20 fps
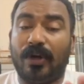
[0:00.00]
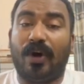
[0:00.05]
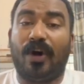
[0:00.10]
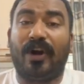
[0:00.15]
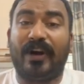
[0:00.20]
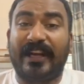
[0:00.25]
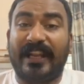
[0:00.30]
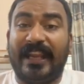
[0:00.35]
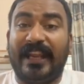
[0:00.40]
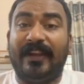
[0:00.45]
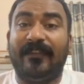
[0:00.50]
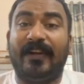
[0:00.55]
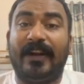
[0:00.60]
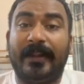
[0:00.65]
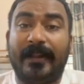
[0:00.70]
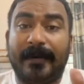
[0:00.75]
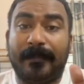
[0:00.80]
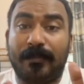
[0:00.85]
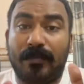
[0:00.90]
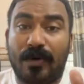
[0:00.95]
not
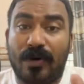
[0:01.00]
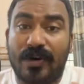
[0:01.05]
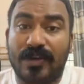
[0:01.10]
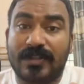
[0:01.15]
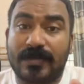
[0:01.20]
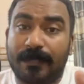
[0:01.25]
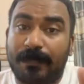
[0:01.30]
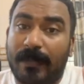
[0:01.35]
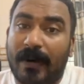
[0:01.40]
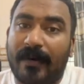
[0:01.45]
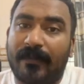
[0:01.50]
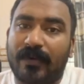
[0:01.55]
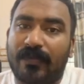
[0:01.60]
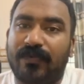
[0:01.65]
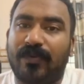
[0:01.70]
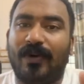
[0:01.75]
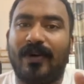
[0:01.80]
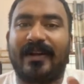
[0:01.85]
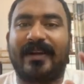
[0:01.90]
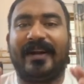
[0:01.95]
even the most
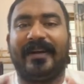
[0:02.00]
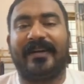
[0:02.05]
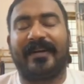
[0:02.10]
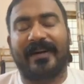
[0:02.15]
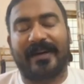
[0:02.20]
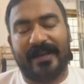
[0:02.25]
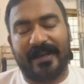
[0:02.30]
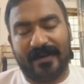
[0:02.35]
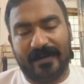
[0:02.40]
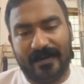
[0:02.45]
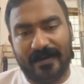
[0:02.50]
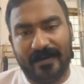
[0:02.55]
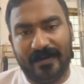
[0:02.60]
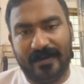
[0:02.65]
powerful country.